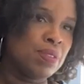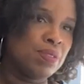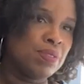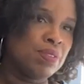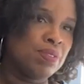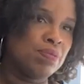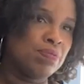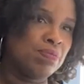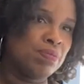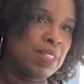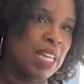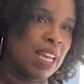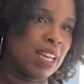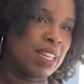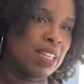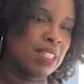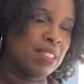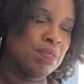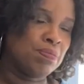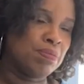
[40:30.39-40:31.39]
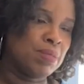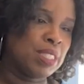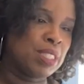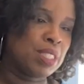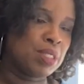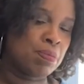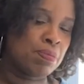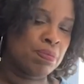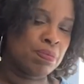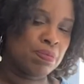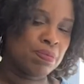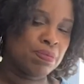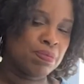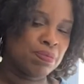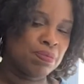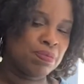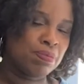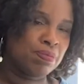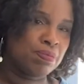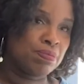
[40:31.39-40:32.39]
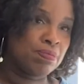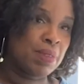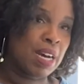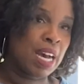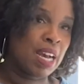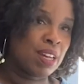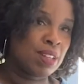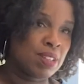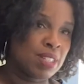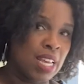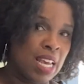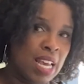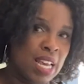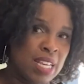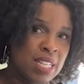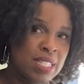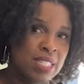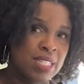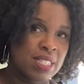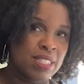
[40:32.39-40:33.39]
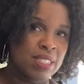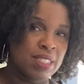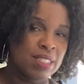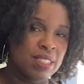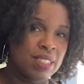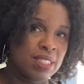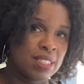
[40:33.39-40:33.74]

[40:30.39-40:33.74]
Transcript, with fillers: happens. Yeah, it was but a okay. mild case yeah.